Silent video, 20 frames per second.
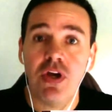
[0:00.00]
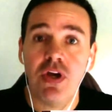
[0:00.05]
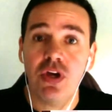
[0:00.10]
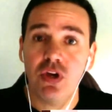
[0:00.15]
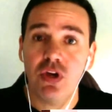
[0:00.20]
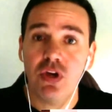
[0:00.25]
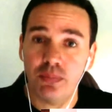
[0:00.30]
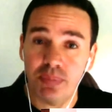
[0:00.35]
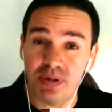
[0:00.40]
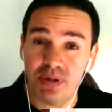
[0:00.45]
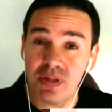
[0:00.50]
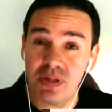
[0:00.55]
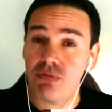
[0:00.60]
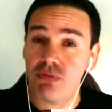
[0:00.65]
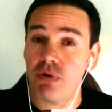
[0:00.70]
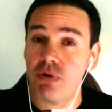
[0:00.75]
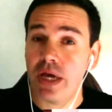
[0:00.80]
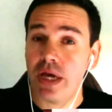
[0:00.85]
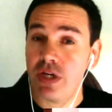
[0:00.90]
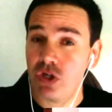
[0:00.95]
You're building
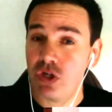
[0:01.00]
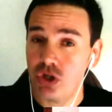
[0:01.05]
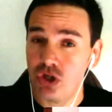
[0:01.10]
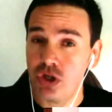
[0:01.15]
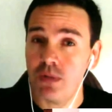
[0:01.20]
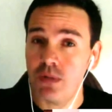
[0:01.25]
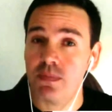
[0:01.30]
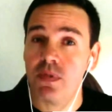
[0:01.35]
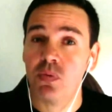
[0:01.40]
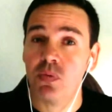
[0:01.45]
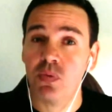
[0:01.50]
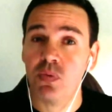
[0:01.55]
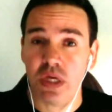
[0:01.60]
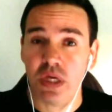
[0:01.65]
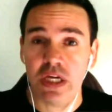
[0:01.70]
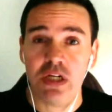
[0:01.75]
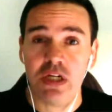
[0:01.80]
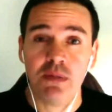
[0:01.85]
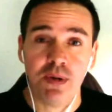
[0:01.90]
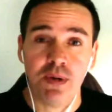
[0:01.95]
relationships with
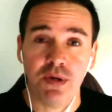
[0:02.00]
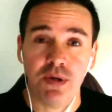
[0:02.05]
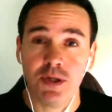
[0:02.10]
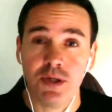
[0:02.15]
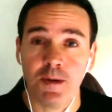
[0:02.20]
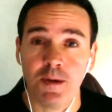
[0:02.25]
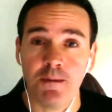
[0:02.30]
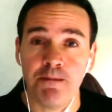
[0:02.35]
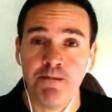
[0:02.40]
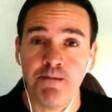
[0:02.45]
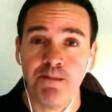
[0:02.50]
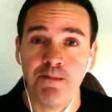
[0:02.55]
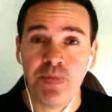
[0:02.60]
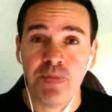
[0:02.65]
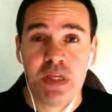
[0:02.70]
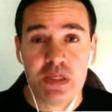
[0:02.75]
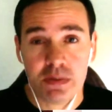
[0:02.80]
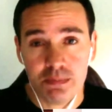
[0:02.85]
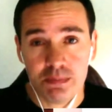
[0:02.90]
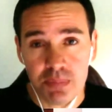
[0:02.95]
each person.
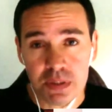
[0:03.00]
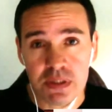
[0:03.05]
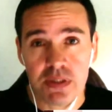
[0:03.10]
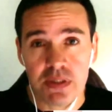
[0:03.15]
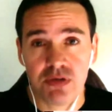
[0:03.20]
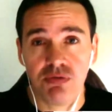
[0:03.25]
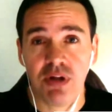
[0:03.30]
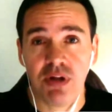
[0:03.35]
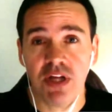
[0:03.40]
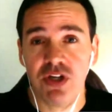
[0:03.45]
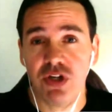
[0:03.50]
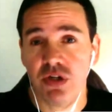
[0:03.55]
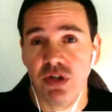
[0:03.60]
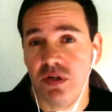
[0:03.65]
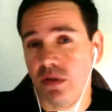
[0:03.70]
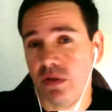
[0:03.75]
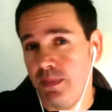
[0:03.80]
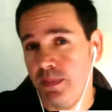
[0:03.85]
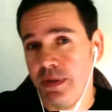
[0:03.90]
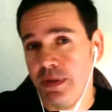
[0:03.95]
These are business
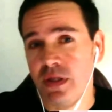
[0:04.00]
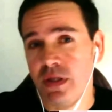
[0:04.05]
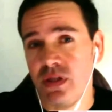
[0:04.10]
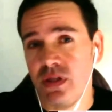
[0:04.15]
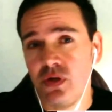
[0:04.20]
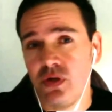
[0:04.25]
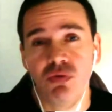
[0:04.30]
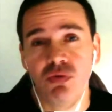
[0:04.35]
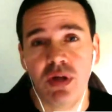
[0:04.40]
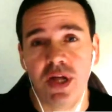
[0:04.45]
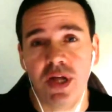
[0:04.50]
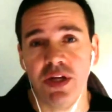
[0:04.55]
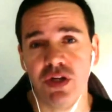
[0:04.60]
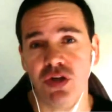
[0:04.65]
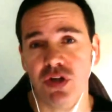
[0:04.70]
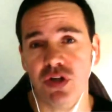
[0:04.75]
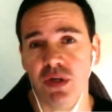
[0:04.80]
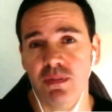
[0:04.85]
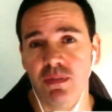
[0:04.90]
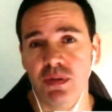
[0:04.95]
relationships, but they're still
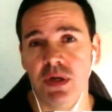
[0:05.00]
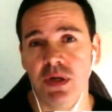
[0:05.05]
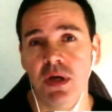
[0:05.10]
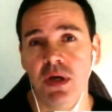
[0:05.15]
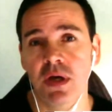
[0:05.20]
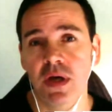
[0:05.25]
relationships.